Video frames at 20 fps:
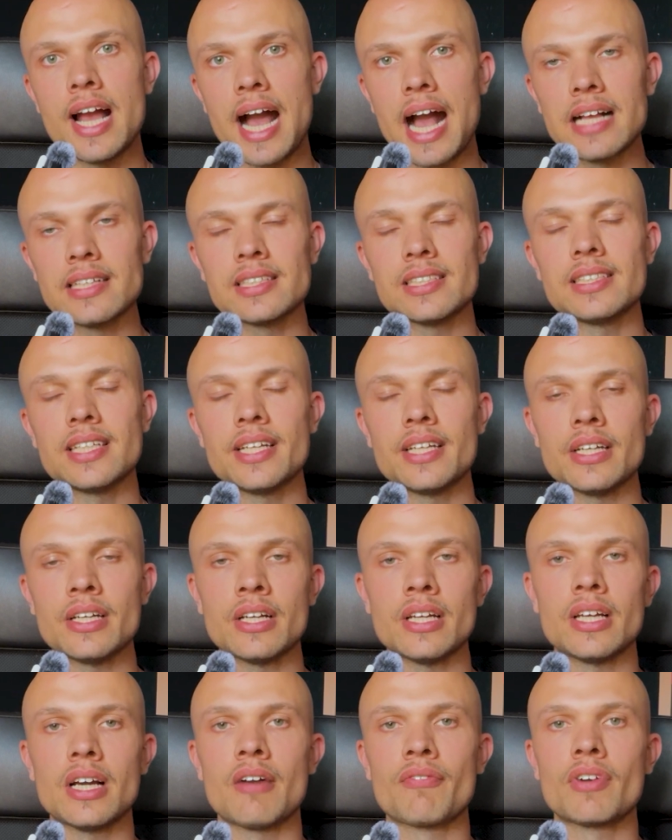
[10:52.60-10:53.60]
As I said
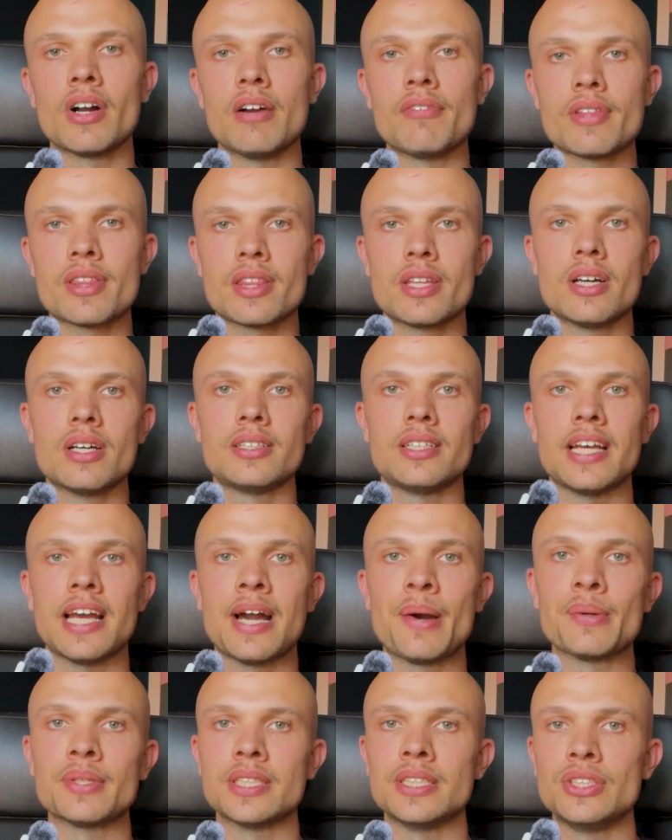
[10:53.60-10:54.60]
earlier, I've got over 30
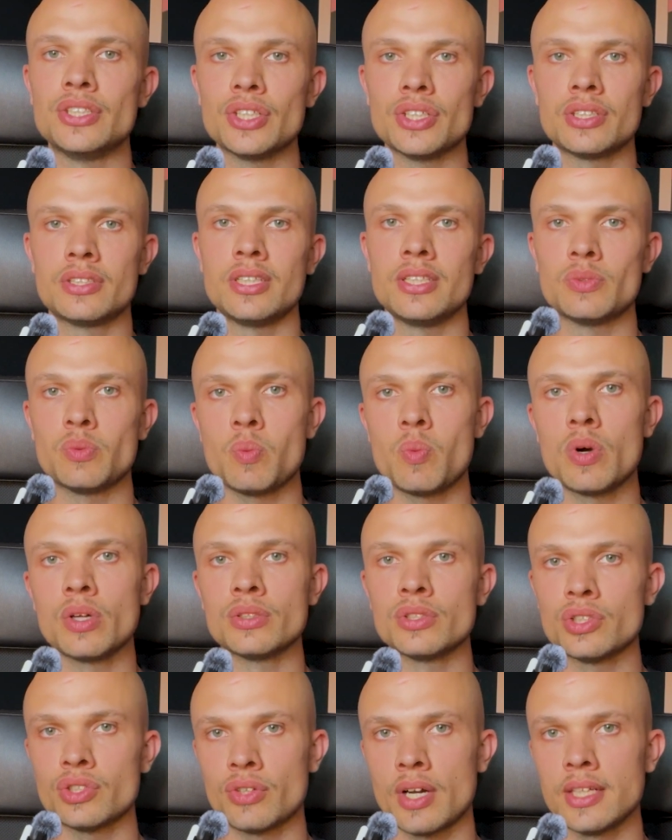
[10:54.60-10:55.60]
hours in just this
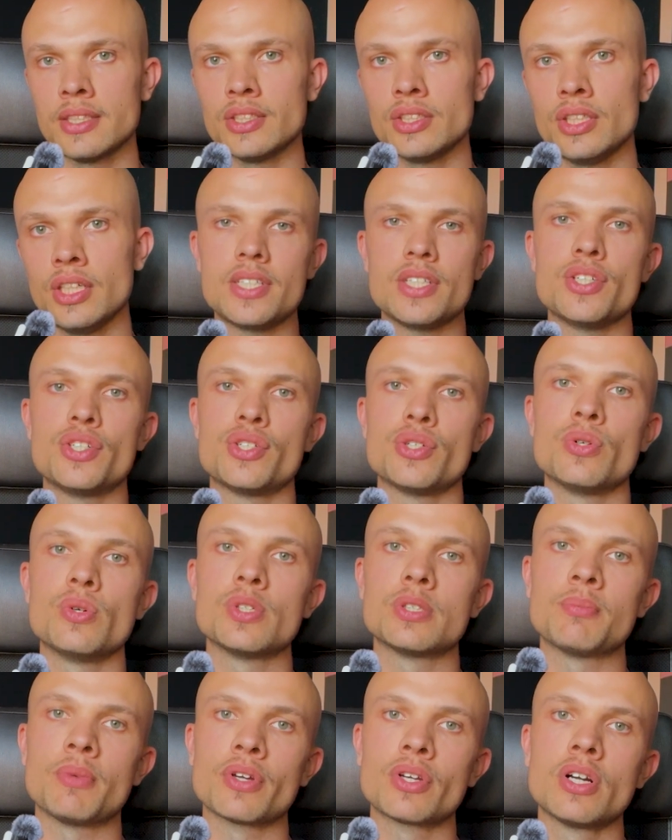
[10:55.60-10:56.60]
one strategy. This
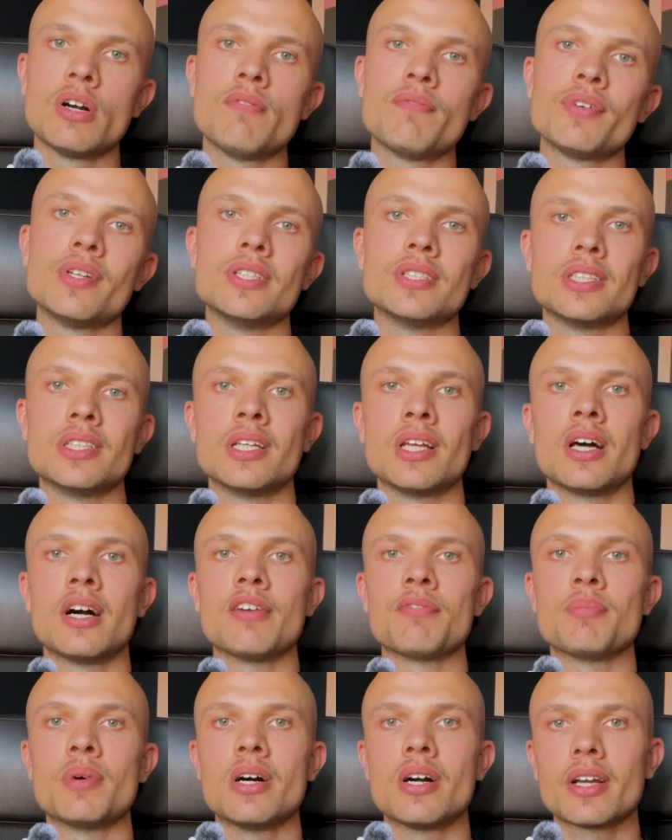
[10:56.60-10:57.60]
ensures my confidence in the
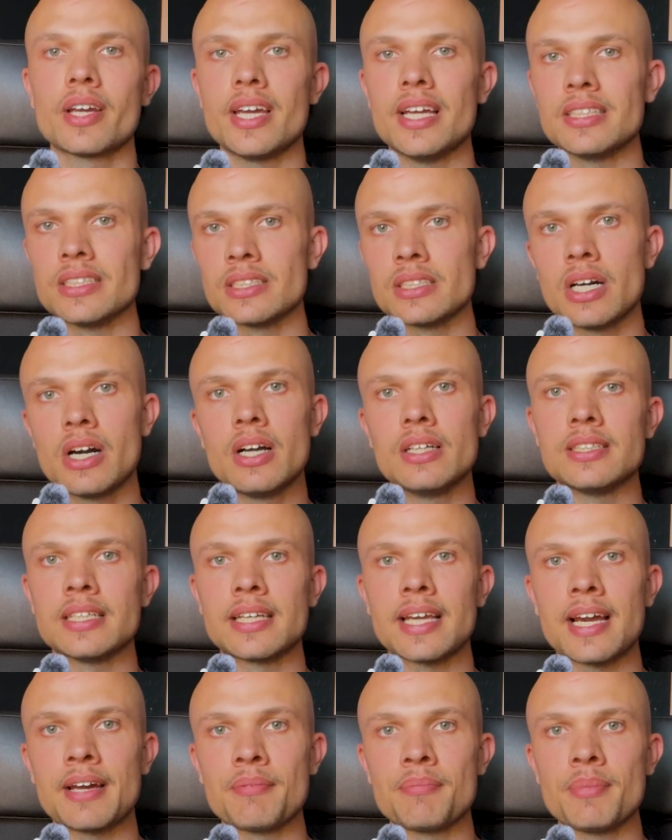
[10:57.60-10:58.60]
live market is as high as it
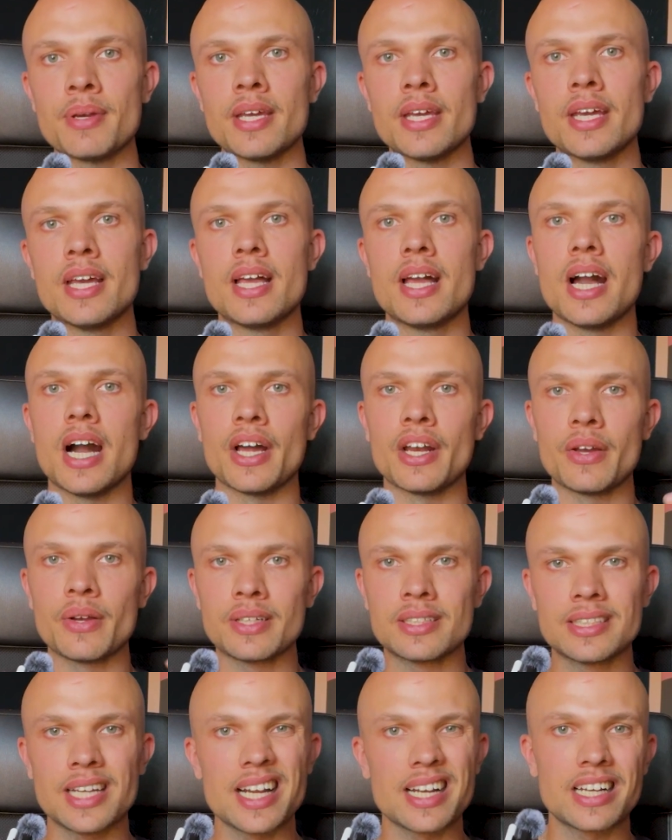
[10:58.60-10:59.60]
can be. I know
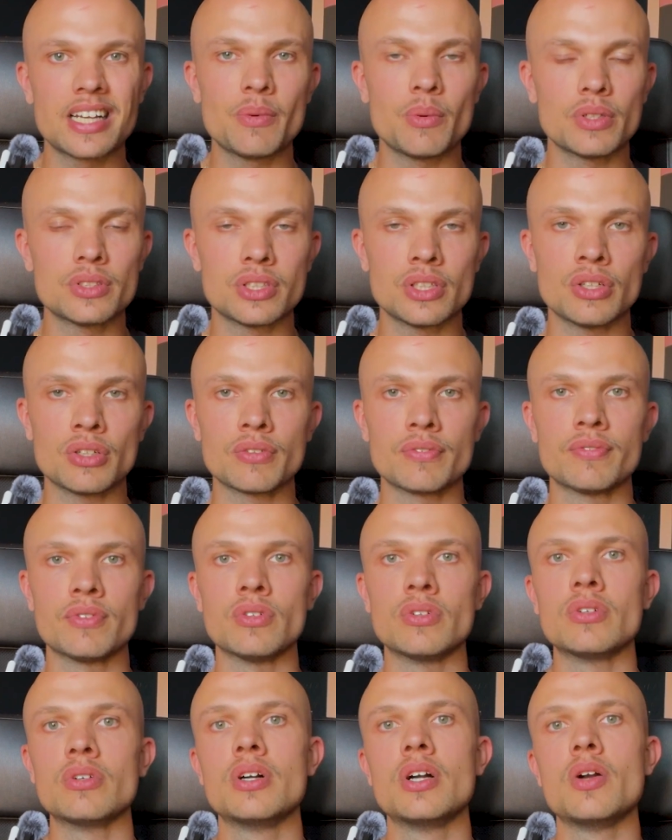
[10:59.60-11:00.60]
exactly what to look
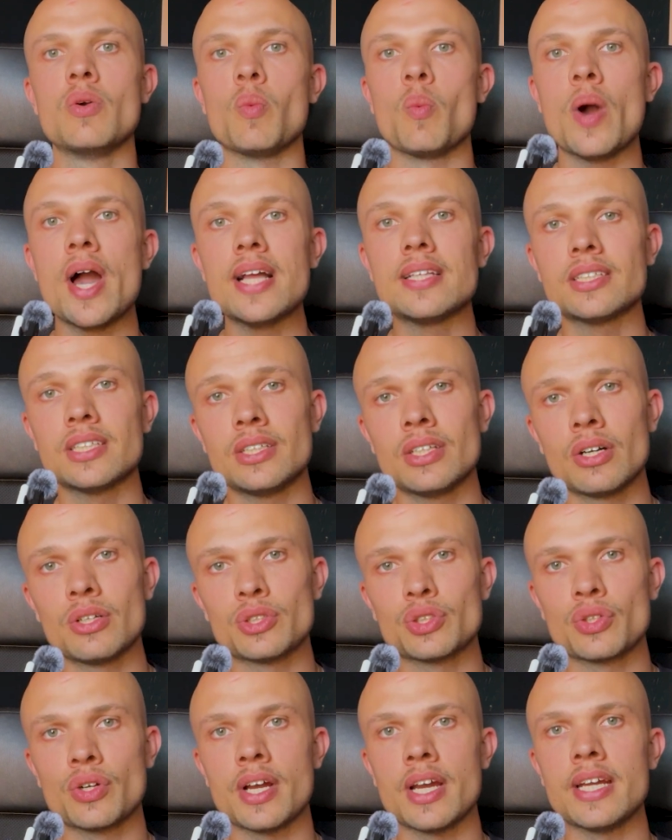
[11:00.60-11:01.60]
for, where to not
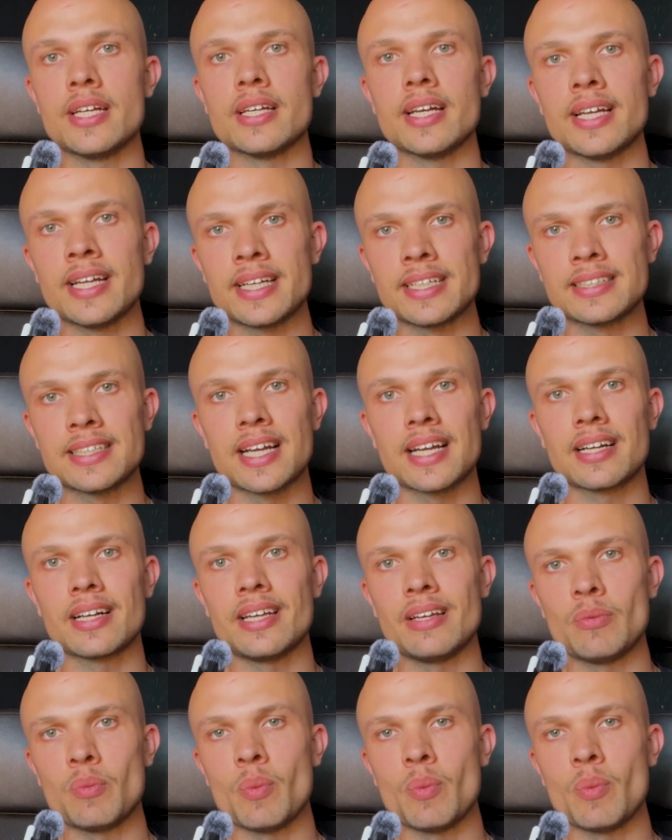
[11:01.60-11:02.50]
trade, and exactly